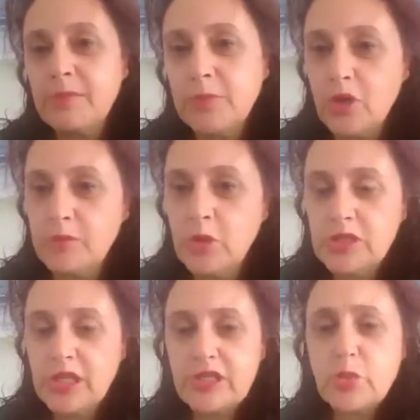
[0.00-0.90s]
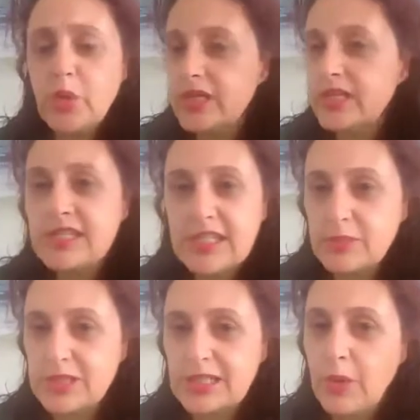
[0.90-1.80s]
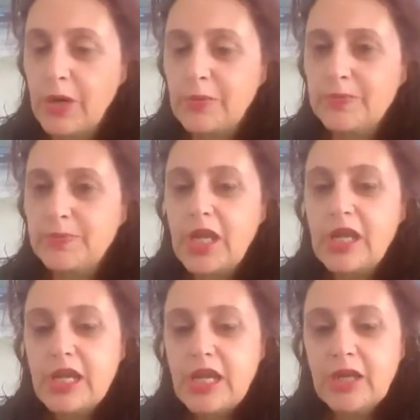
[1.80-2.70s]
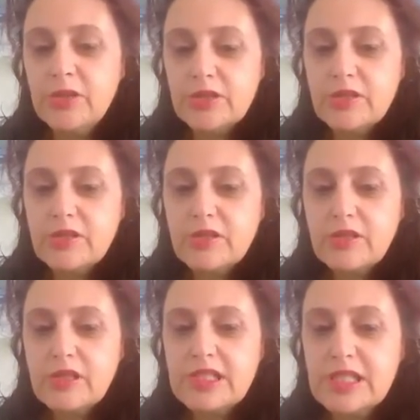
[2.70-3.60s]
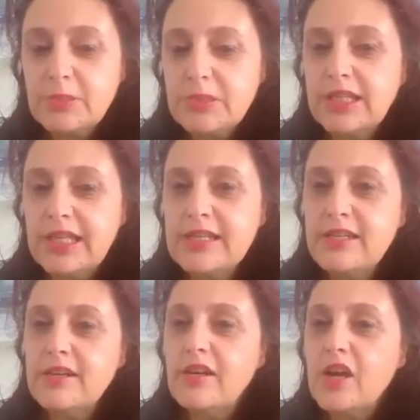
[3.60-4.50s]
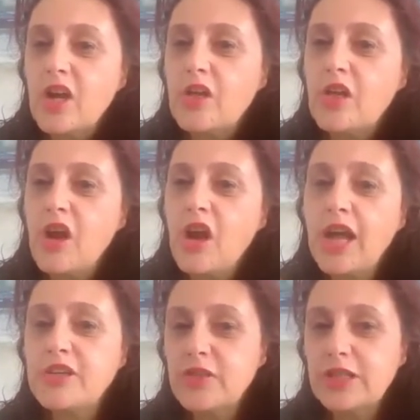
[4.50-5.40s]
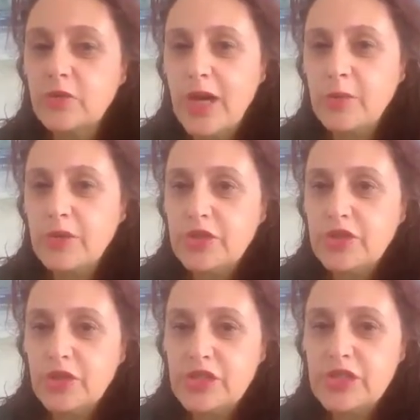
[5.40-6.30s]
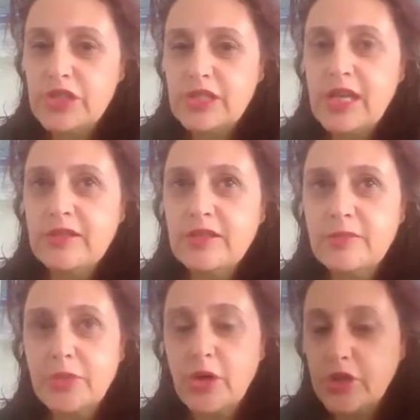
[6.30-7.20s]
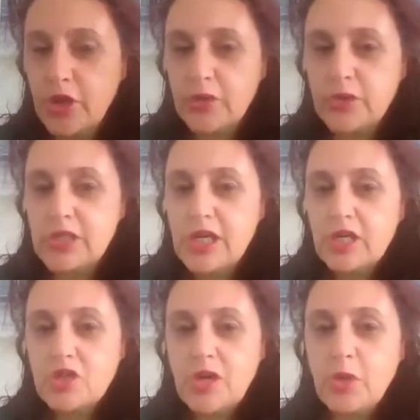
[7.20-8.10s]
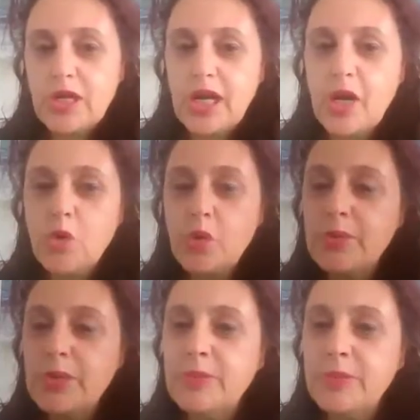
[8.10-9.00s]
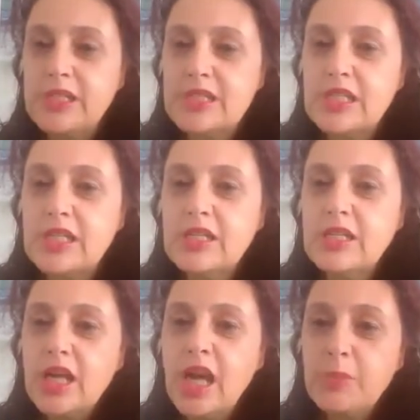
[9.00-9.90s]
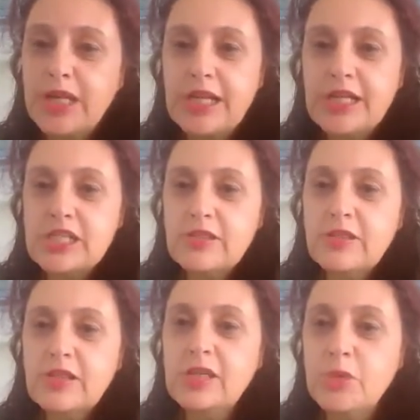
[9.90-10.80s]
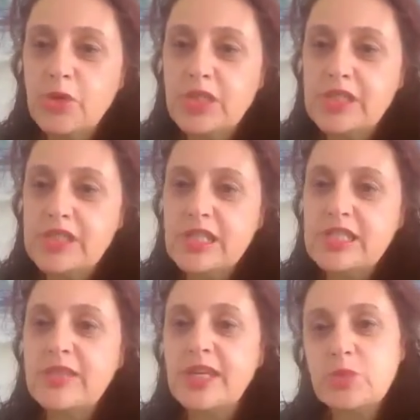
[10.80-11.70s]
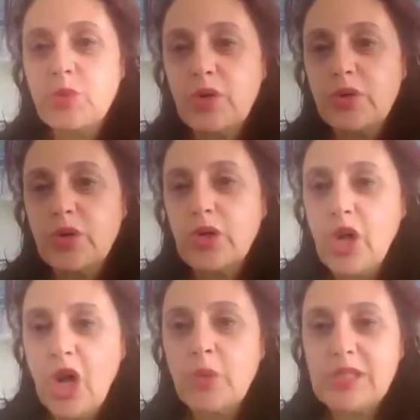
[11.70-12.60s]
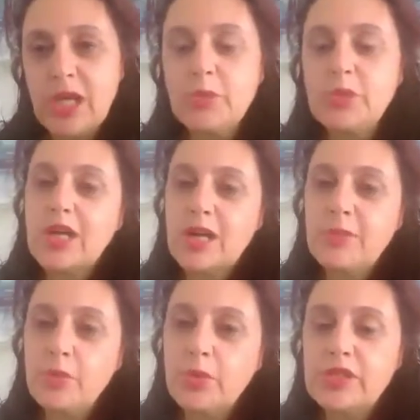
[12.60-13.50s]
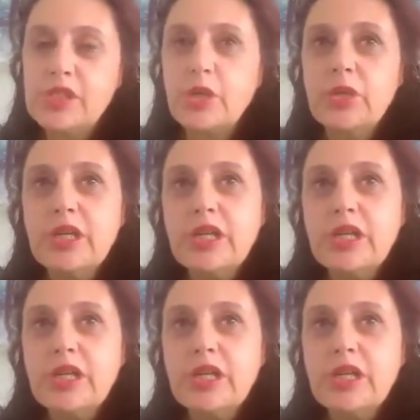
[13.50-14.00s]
and blocked milk ducts work exceptionally well. And similarly, I had to fiddle around with the doses and the protocols, try and work out what would be the best application in Peyronie's disease. And that's what I was able to come up with. So